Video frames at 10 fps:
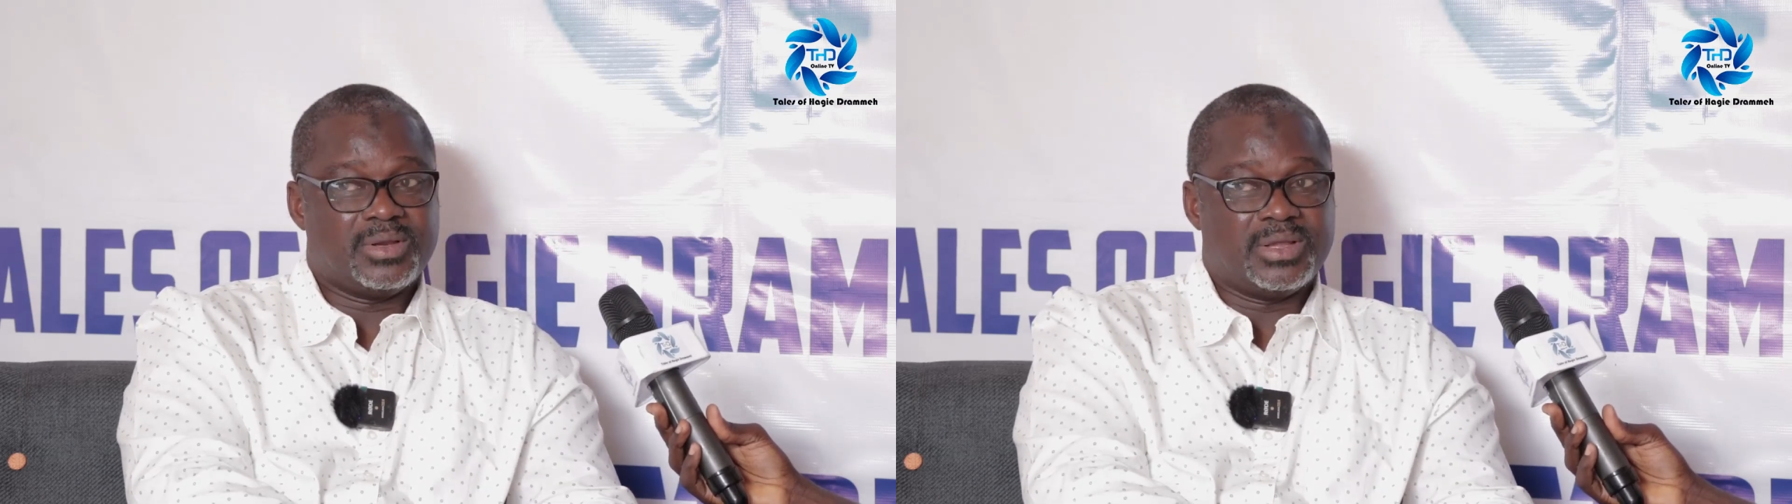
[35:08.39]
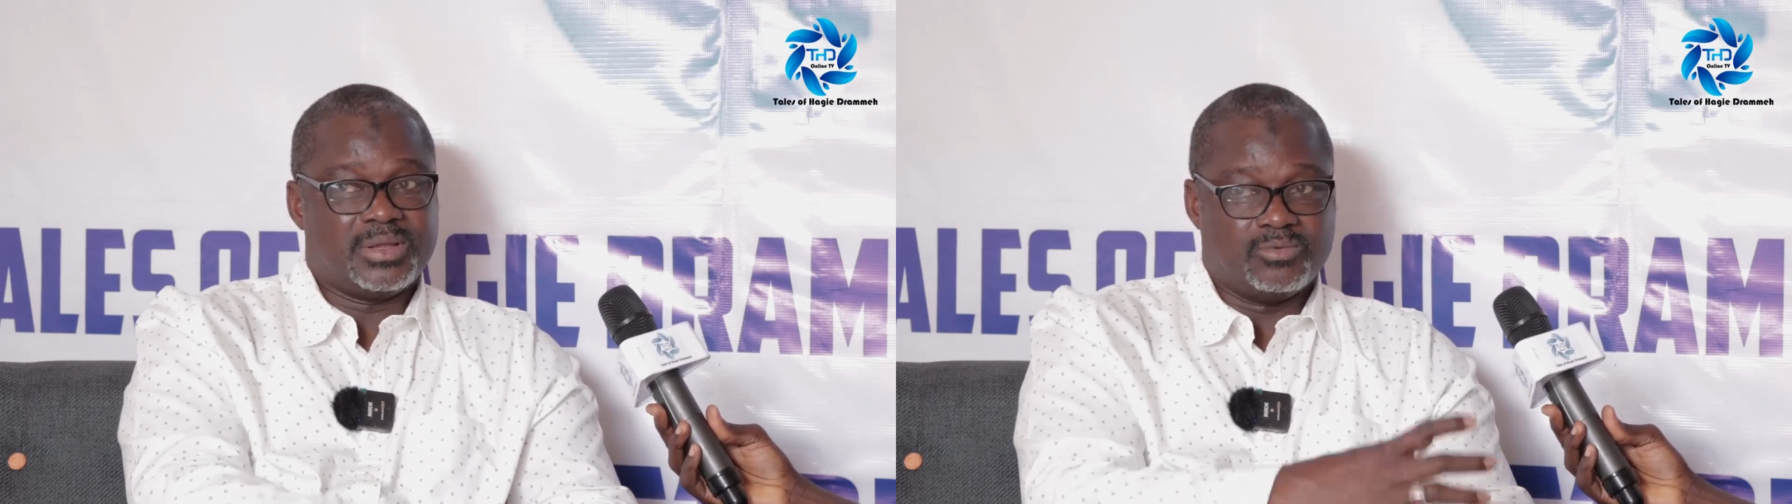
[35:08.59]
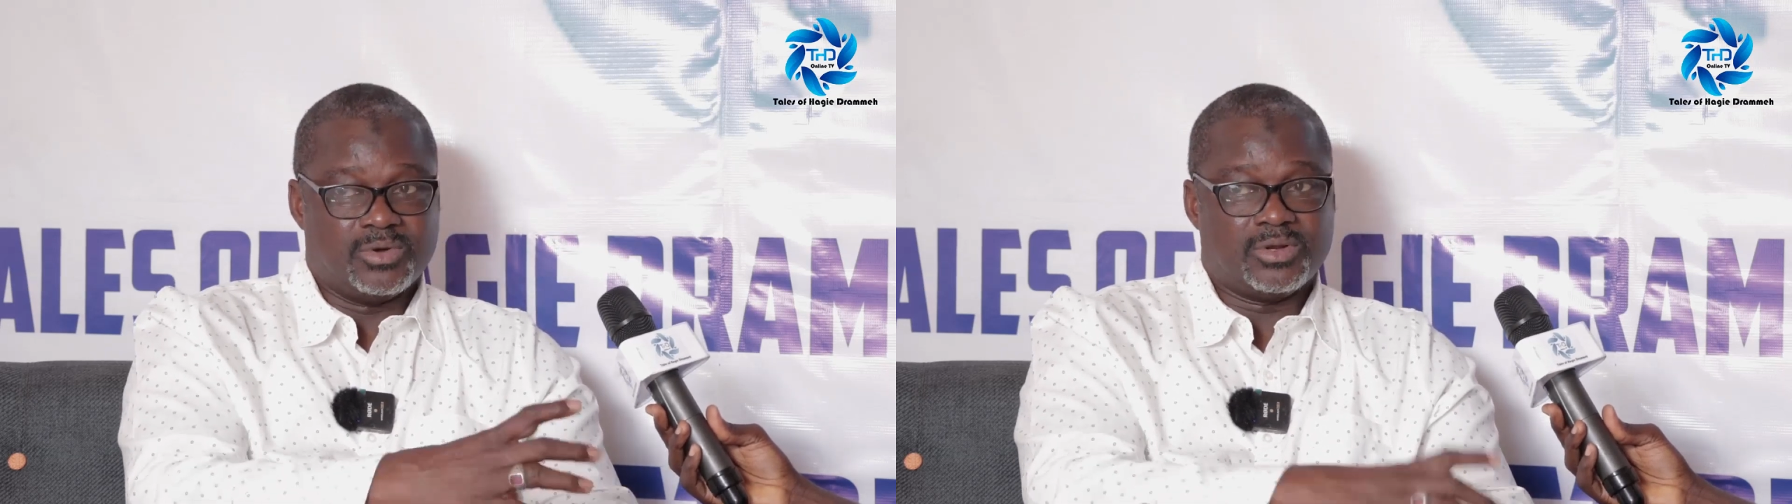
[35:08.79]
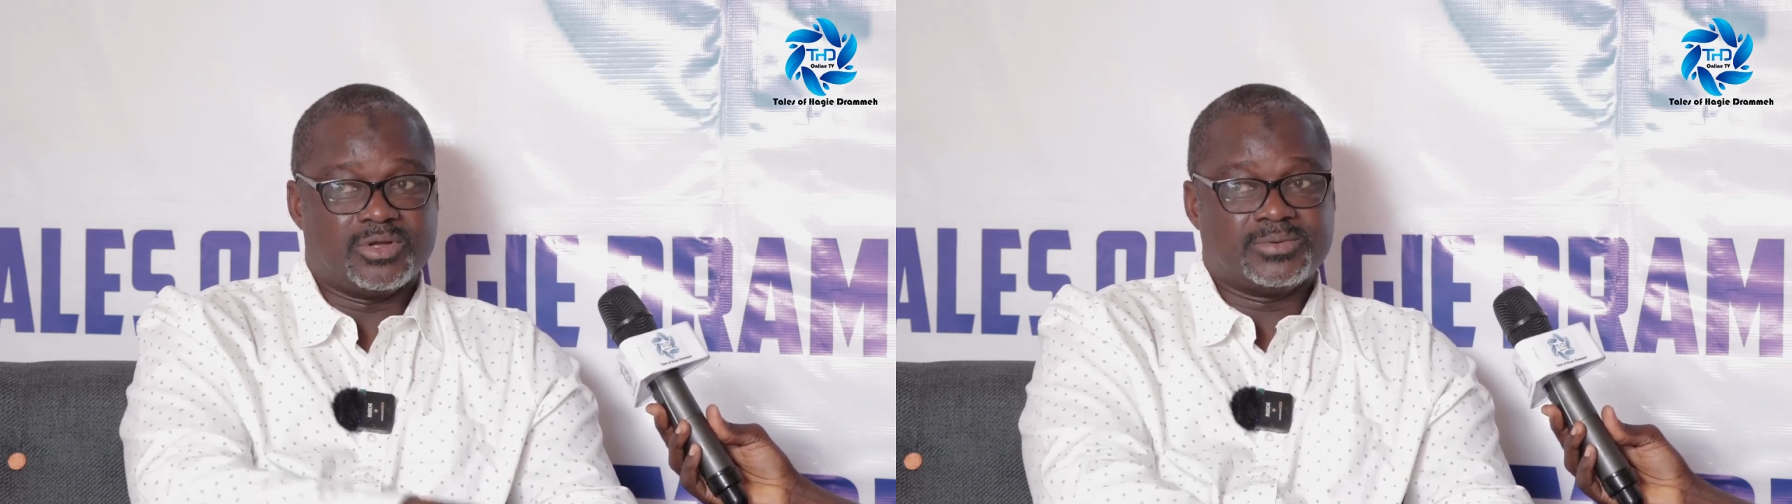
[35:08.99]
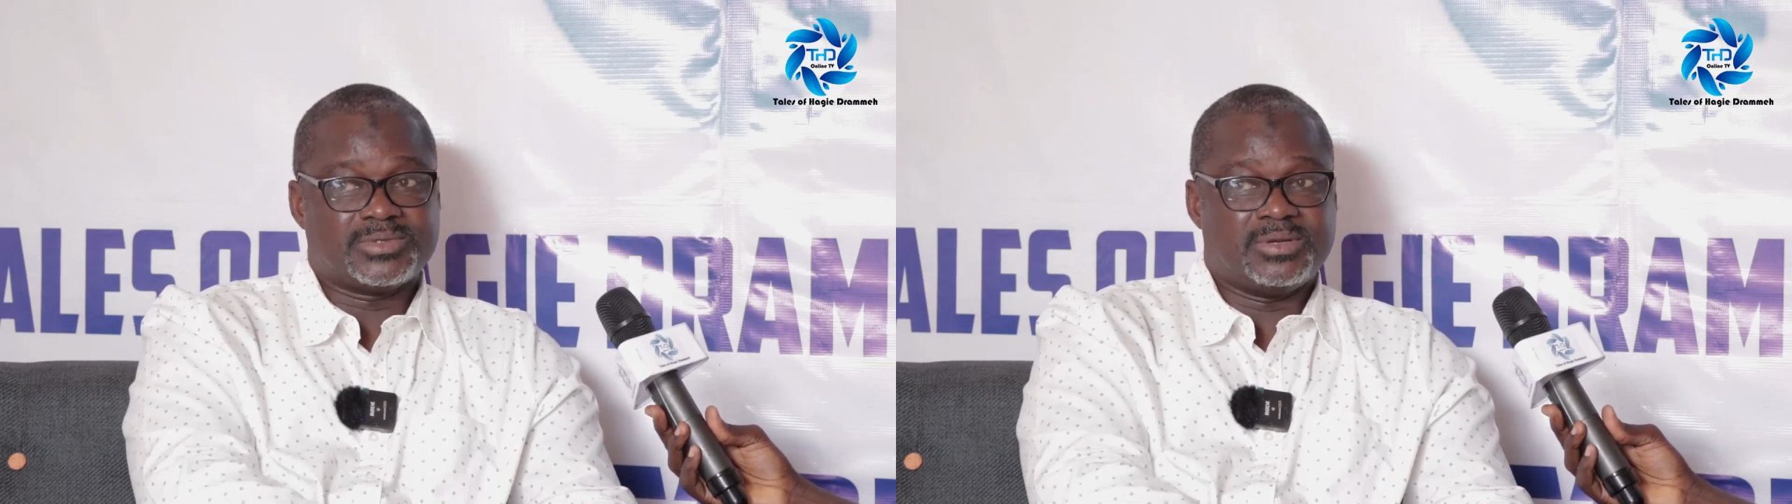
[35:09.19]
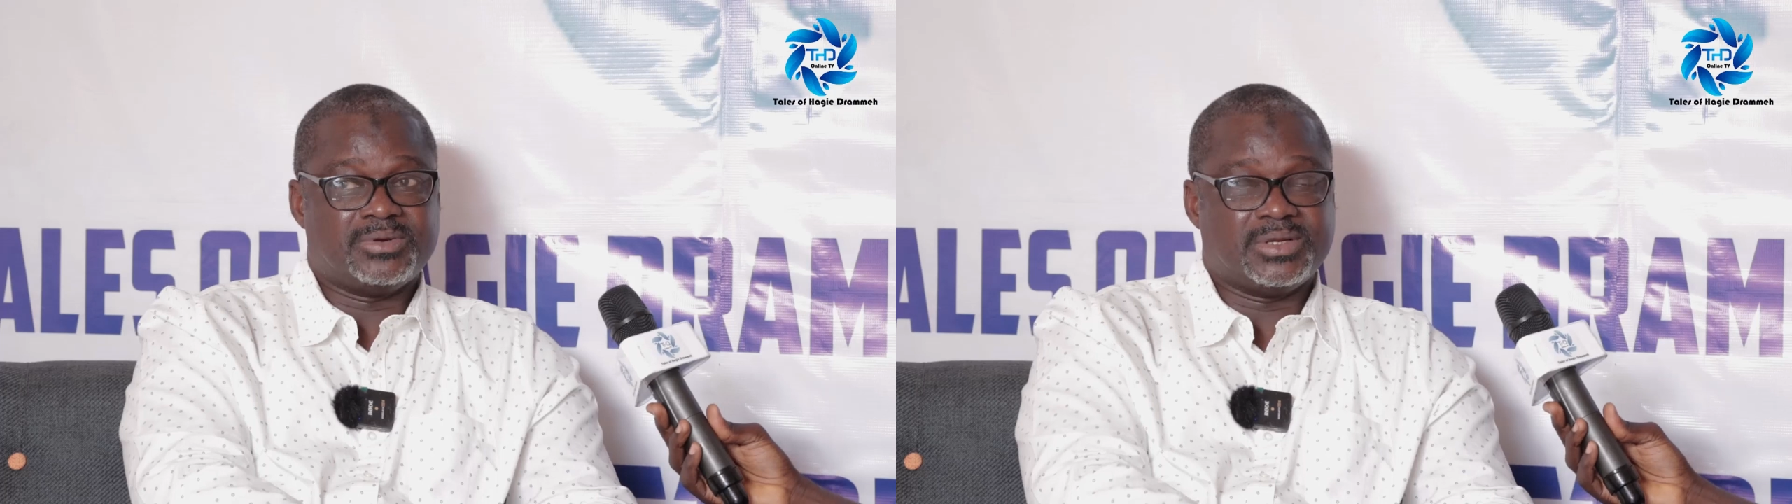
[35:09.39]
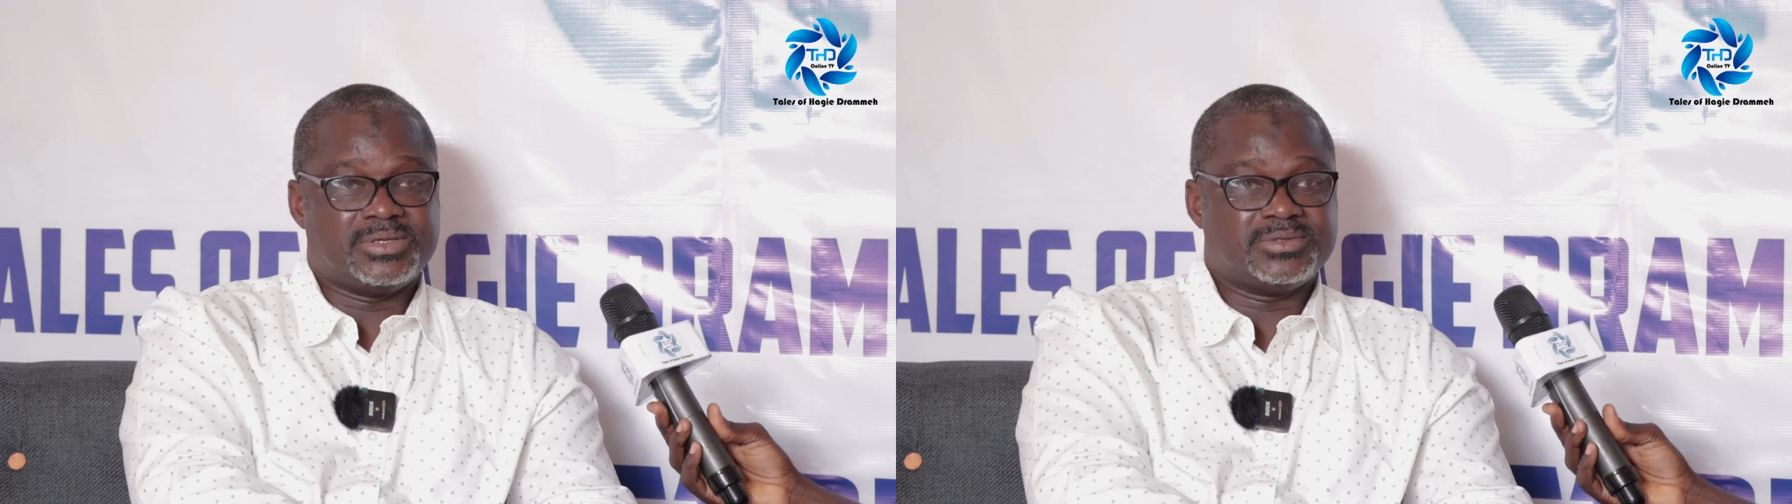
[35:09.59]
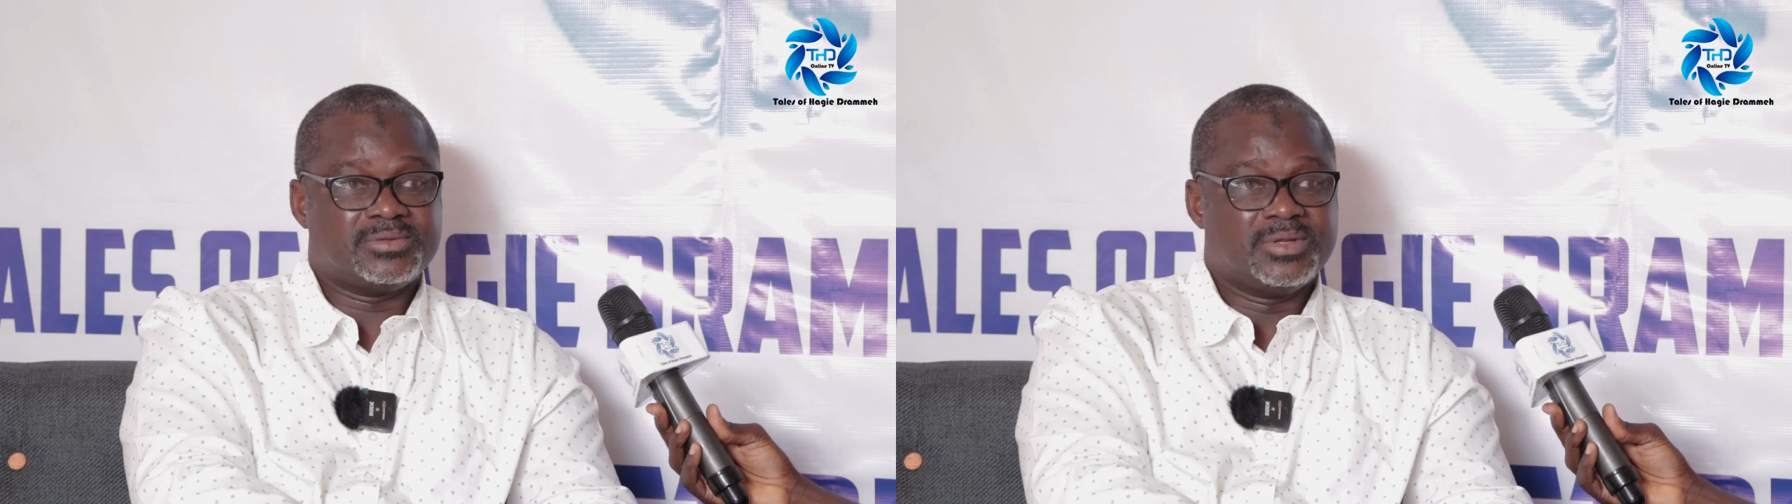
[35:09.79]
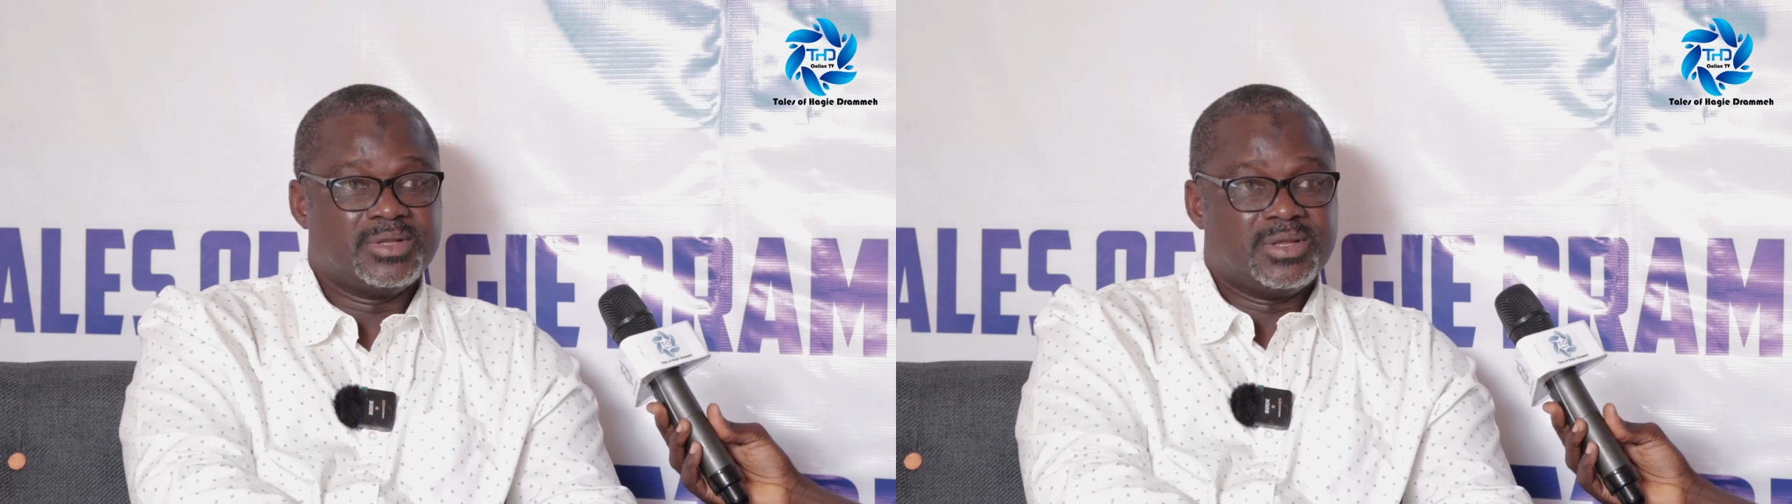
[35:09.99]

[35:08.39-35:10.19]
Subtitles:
like World Cups and other things.